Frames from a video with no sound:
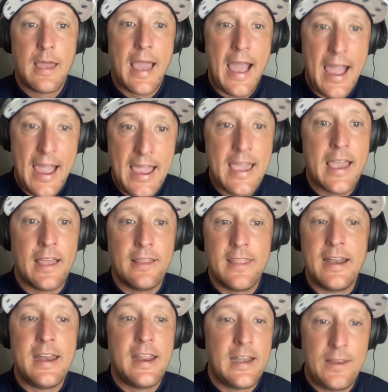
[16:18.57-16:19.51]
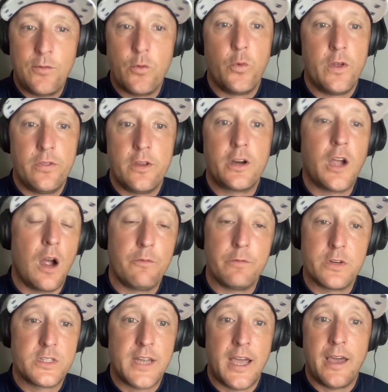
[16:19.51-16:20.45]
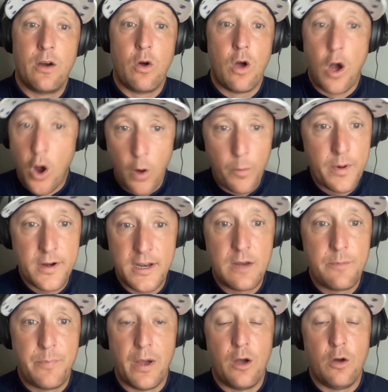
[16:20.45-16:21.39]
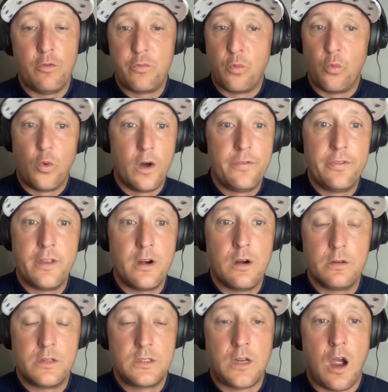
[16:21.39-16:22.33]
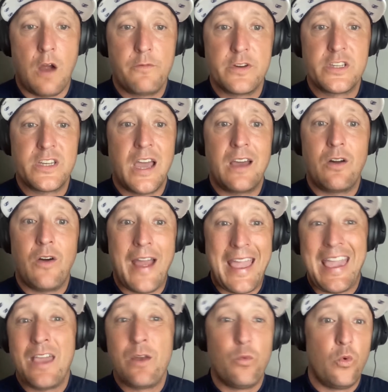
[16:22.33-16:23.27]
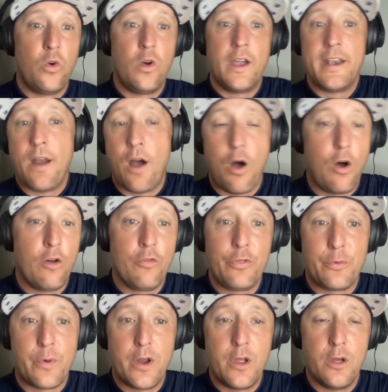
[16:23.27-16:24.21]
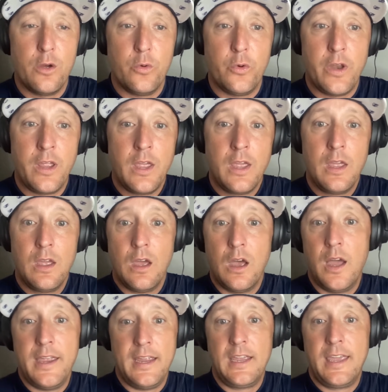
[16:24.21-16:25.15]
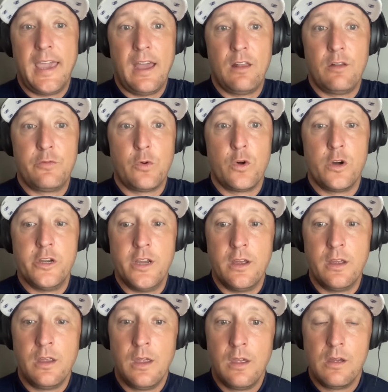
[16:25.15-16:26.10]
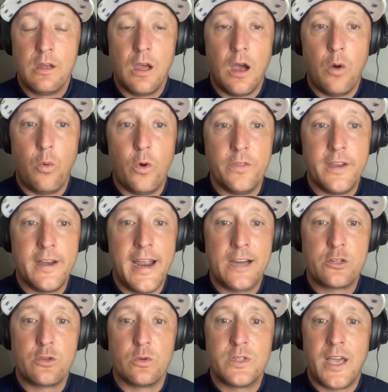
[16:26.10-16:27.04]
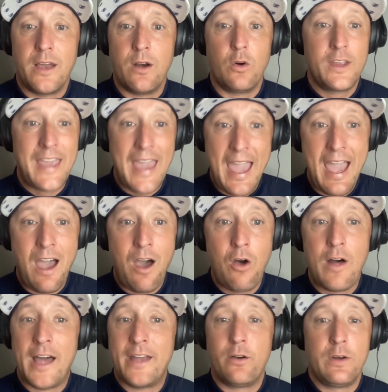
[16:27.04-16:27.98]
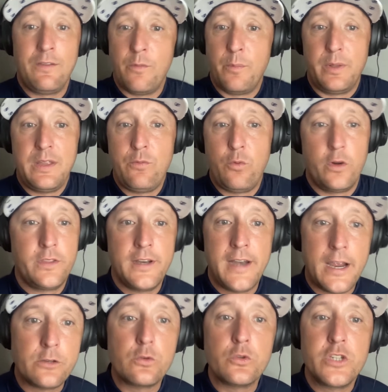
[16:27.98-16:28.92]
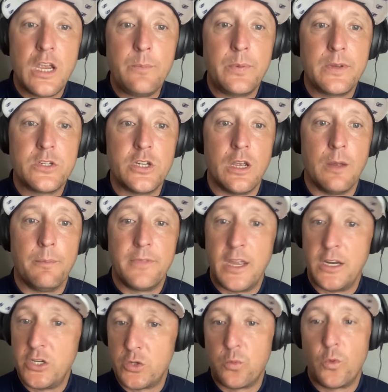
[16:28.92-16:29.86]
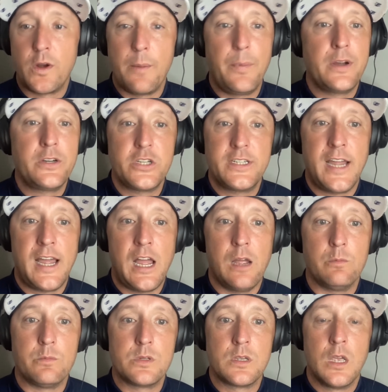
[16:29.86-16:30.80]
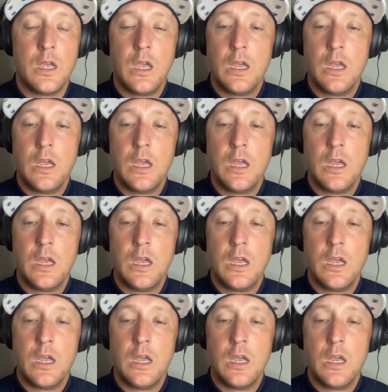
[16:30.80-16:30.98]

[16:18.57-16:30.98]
and they didn't even win their conference title. Auburn did both, won their conference title and won on the road in California, won the national title. Cal, I don't even believe won the national championship. They just won a bunch of times.